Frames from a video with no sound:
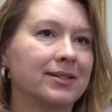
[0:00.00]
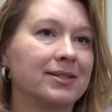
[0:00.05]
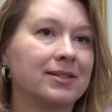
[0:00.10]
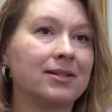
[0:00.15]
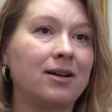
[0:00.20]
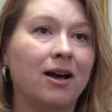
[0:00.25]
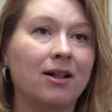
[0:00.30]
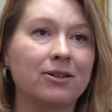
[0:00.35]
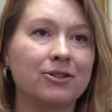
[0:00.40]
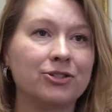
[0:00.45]

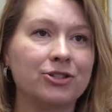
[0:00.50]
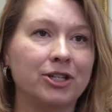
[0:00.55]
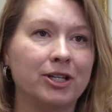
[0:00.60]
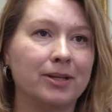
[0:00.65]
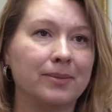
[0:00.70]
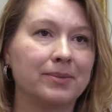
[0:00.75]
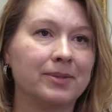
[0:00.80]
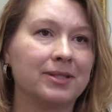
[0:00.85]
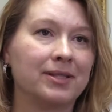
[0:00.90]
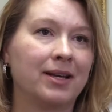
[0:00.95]

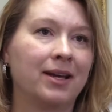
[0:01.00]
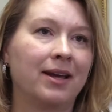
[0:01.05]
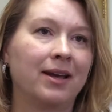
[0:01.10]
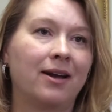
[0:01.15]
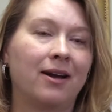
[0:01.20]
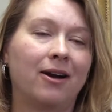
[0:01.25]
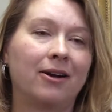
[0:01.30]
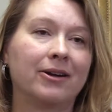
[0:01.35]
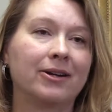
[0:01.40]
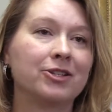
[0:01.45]
scholarships,
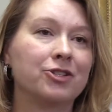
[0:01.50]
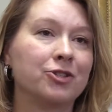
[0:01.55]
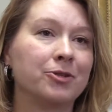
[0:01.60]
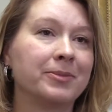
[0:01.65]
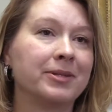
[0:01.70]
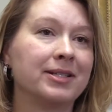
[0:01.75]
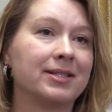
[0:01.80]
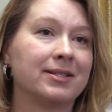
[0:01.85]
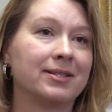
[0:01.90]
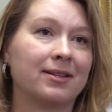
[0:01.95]
our
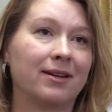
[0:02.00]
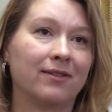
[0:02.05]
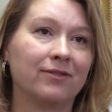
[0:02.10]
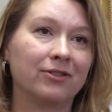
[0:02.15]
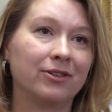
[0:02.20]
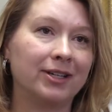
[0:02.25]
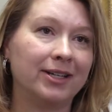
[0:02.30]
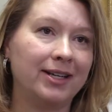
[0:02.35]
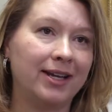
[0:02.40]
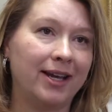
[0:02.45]
instrument
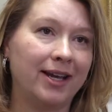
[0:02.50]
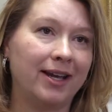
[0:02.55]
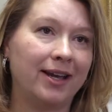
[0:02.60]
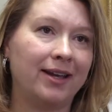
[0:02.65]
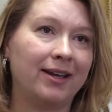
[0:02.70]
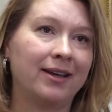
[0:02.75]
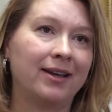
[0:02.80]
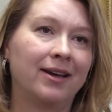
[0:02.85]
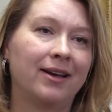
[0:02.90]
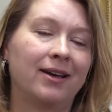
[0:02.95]
discovery
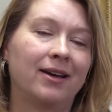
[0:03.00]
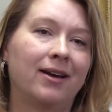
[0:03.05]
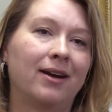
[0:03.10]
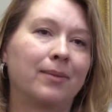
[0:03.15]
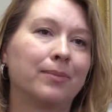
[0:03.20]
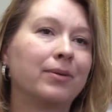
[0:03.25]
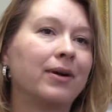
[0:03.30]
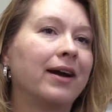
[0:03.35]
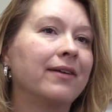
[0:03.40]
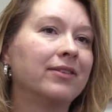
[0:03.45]
day, our
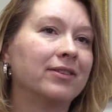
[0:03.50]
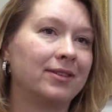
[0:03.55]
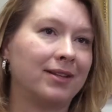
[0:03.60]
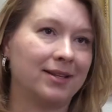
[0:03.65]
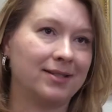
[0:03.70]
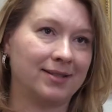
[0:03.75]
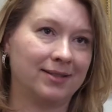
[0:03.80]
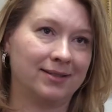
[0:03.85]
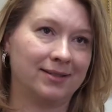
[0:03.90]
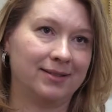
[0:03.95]
private
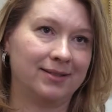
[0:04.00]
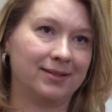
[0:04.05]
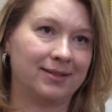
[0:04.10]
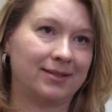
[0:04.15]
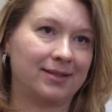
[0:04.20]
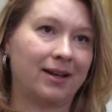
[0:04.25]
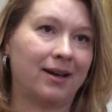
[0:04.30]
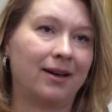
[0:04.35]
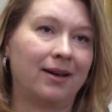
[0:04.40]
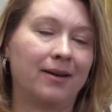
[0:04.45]

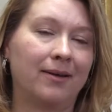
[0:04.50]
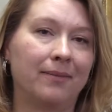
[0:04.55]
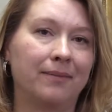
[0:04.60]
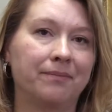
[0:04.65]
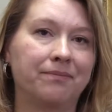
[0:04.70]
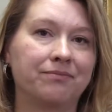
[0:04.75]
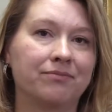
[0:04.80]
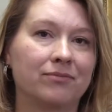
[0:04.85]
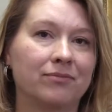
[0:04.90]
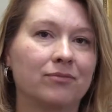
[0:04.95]
lessons,
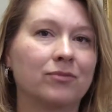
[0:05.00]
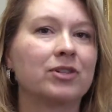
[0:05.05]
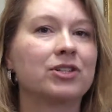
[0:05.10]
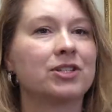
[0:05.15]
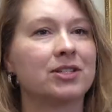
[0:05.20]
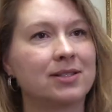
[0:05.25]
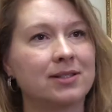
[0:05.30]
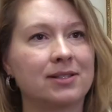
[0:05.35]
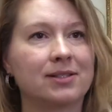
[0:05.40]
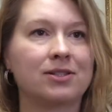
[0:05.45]
which
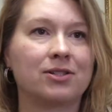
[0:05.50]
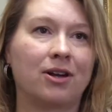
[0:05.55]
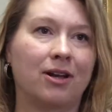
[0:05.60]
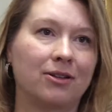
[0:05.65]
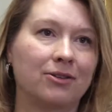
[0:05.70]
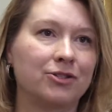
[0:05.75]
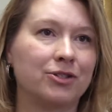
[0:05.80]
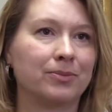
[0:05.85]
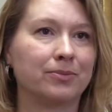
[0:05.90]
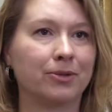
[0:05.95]
is the
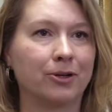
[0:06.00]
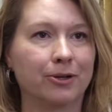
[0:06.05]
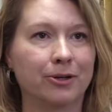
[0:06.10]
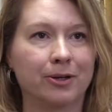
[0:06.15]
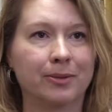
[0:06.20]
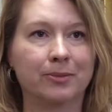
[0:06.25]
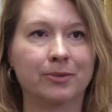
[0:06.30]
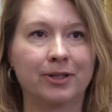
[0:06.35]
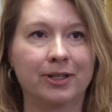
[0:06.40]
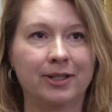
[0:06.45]
scholarship
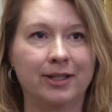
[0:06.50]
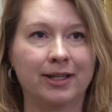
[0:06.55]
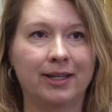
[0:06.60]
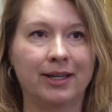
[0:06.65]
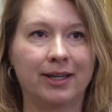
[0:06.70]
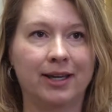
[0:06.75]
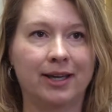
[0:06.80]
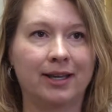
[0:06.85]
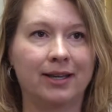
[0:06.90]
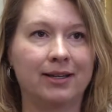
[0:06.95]
program really,
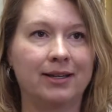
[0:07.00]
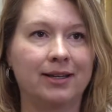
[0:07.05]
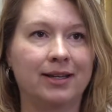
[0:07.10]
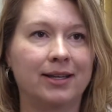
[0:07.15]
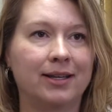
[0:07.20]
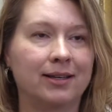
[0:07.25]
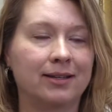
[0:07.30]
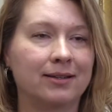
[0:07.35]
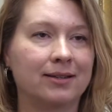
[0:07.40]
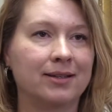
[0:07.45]
and
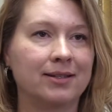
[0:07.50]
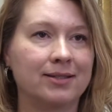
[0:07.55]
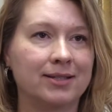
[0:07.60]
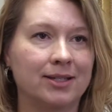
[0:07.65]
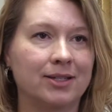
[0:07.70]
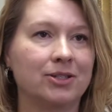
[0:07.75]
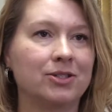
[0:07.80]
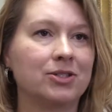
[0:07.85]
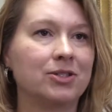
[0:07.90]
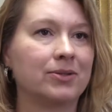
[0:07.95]
it
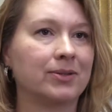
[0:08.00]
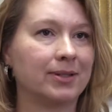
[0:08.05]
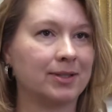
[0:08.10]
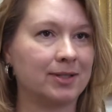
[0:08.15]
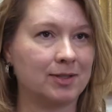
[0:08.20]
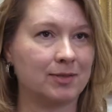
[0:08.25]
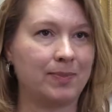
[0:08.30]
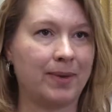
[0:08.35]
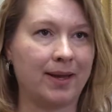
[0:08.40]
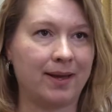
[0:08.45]
continues to
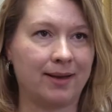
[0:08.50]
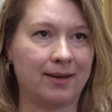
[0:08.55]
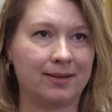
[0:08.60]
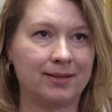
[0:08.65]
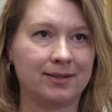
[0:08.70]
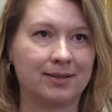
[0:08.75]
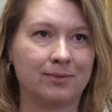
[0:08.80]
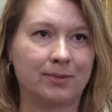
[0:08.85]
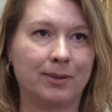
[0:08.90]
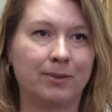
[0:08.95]

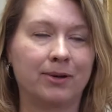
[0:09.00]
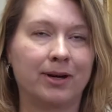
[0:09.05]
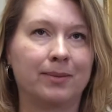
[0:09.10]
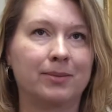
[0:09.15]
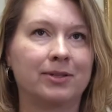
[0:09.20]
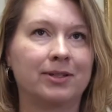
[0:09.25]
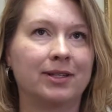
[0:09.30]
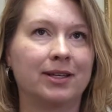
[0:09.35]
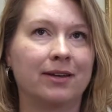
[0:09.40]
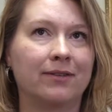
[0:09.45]
expand. And we were able
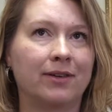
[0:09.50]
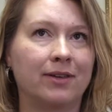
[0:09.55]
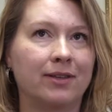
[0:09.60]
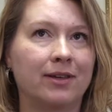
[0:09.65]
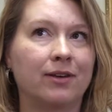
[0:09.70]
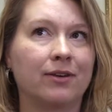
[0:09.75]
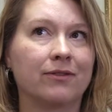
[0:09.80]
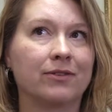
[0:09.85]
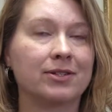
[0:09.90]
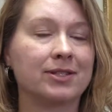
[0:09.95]
to give, I
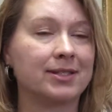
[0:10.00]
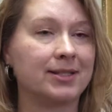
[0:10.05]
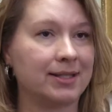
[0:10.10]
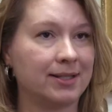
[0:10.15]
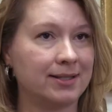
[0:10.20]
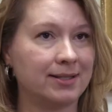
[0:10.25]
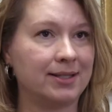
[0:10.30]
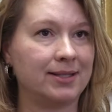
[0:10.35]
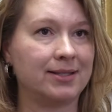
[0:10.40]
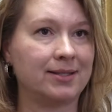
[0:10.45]
think, over
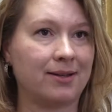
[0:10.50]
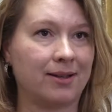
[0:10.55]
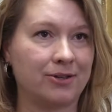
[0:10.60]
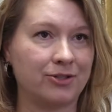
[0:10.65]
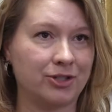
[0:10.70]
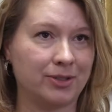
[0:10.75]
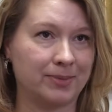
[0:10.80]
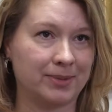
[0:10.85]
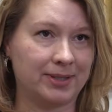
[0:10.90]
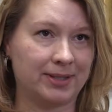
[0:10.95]
60
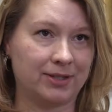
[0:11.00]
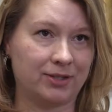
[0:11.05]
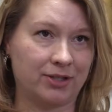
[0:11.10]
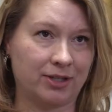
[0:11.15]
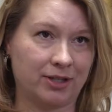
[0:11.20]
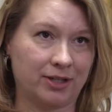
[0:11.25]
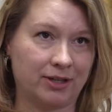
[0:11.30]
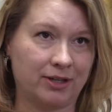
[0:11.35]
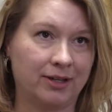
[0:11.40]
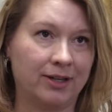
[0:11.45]
scholarships this
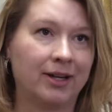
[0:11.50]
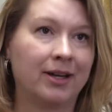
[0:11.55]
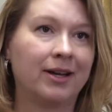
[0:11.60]
year